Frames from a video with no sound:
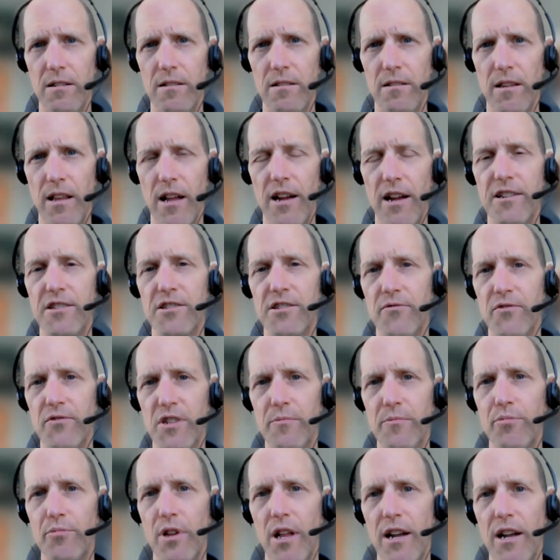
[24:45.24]
lines of
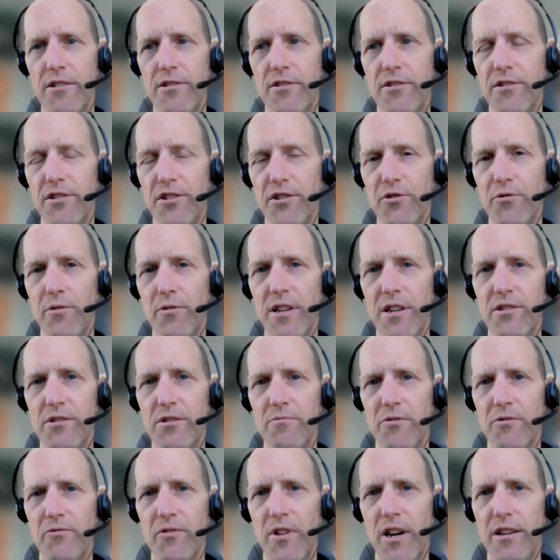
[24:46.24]
supply to the
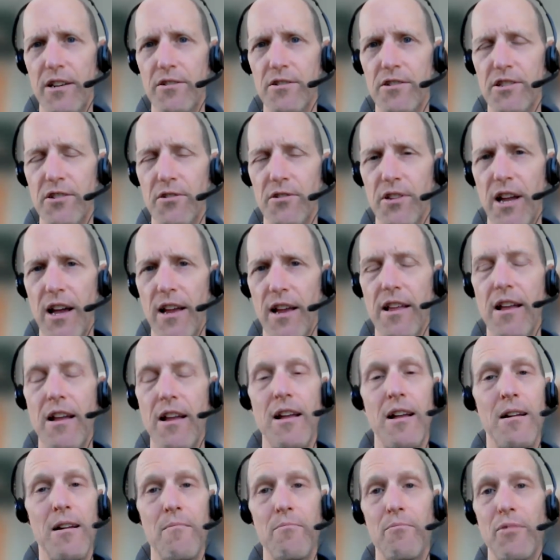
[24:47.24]
U.S. refiners on that.
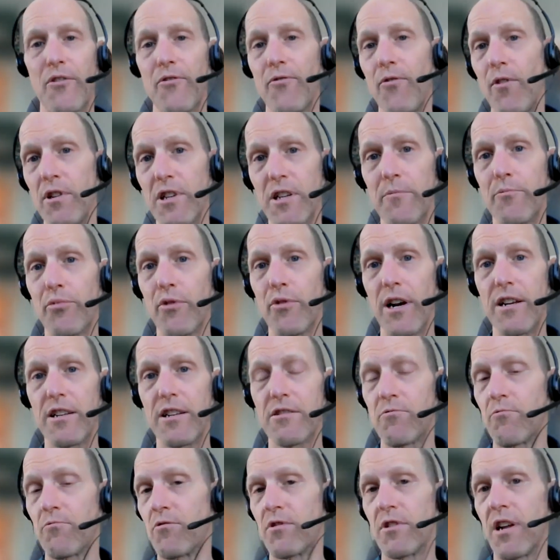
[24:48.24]
But falling
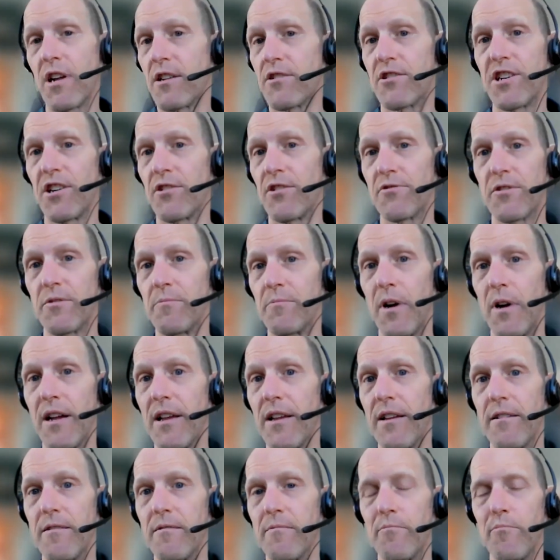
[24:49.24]
price, we're not sheltered
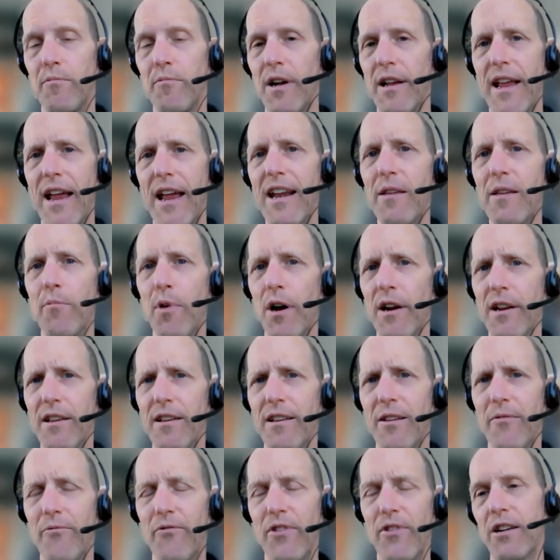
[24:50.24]
by
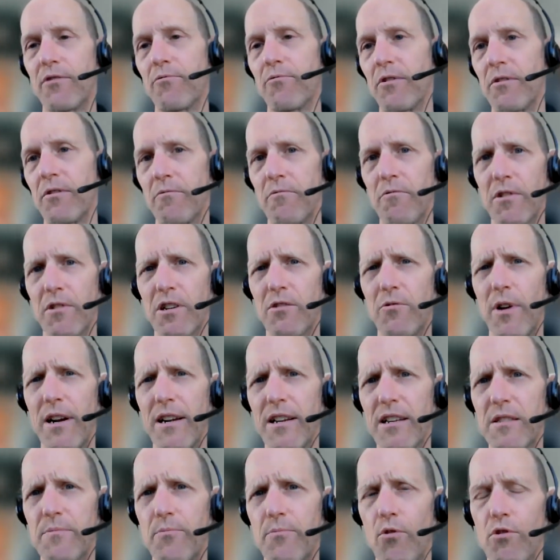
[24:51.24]
anybody. In fact, we're quite
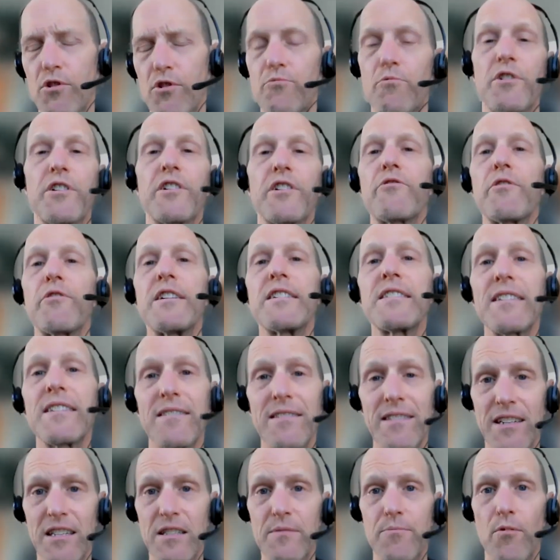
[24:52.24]
exposed. We're
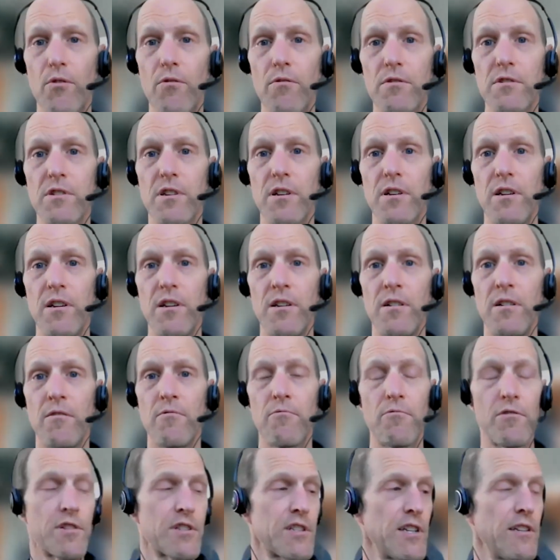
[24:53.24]
increasingly exposed.
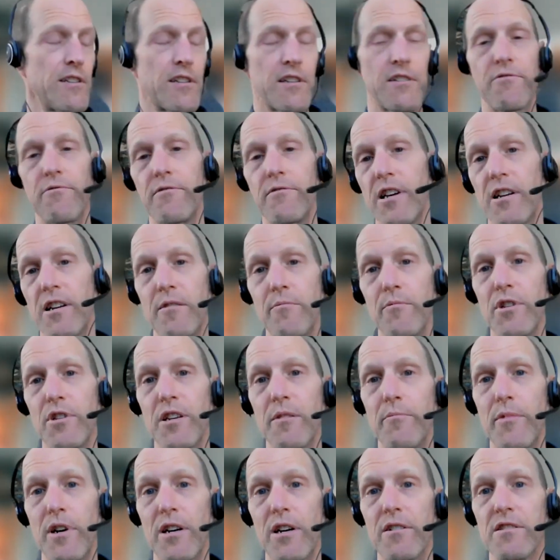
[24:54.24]
We're selling 300
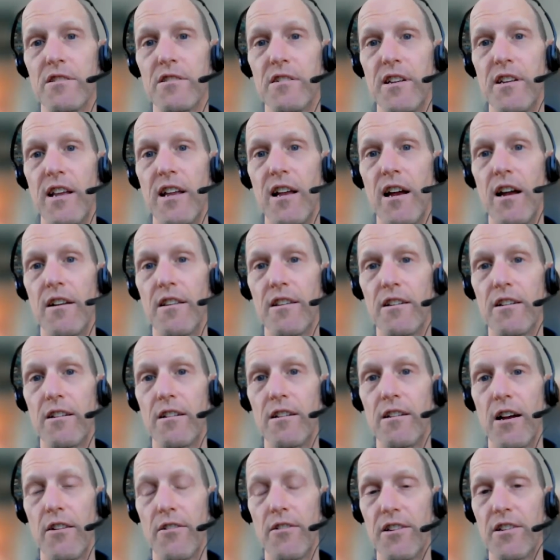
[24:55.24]
million barrels a day out
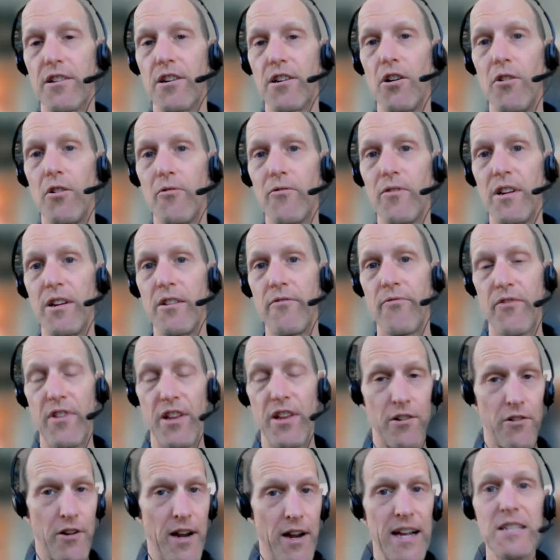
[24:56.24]
of the Gulf
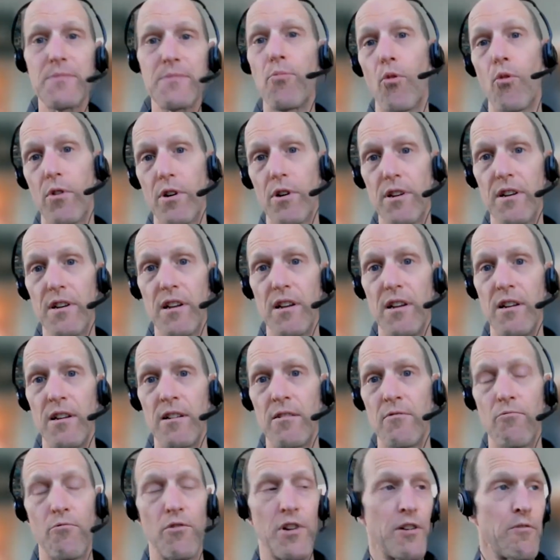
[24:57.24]
that are exported.
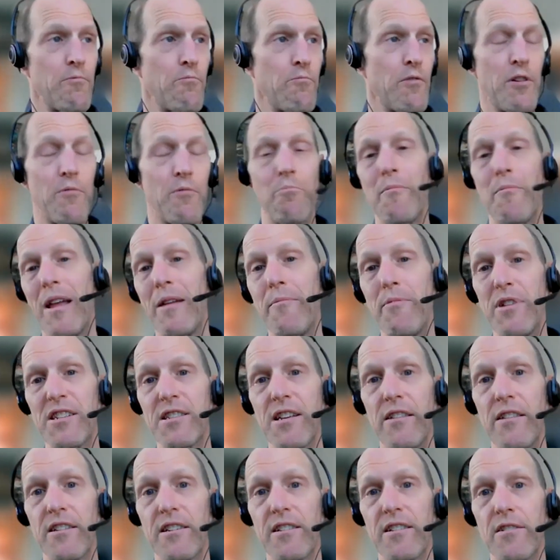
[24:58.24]
We may be
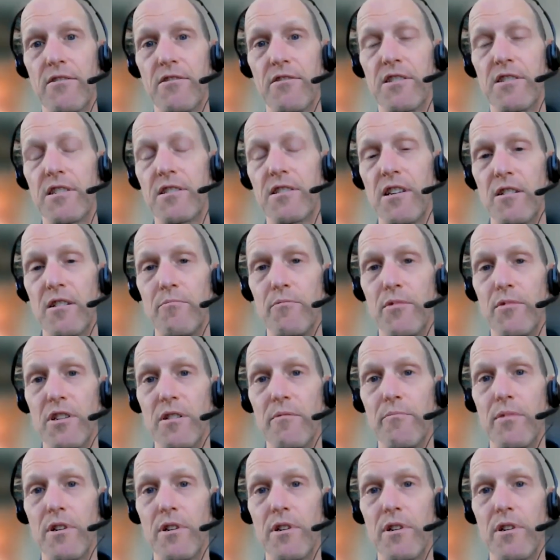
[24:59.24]
selling another 600 million